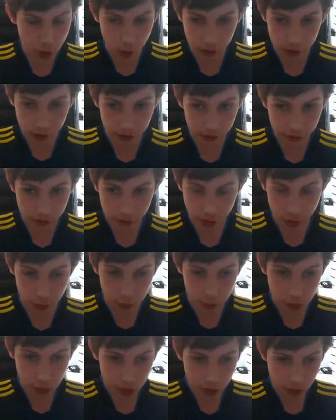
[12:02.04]
not
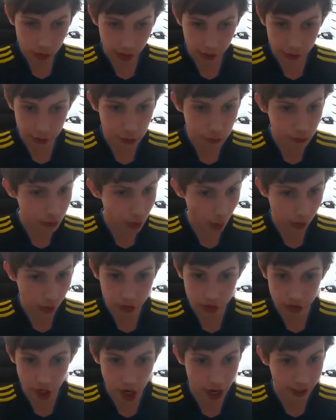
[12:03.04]
so are you not
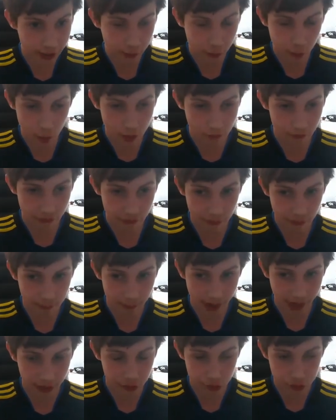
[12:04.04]
signed with
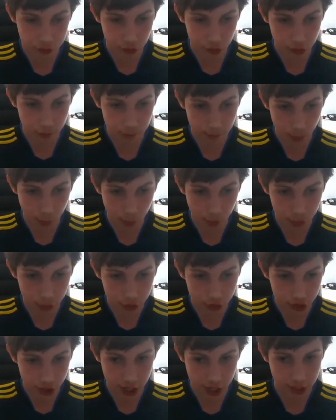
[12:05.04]
matchroom
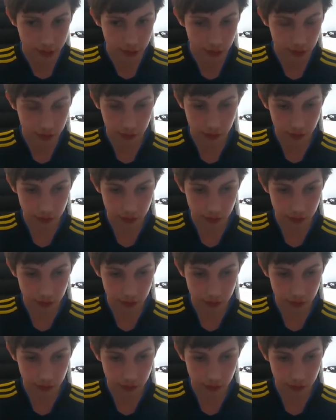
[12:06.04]
boxing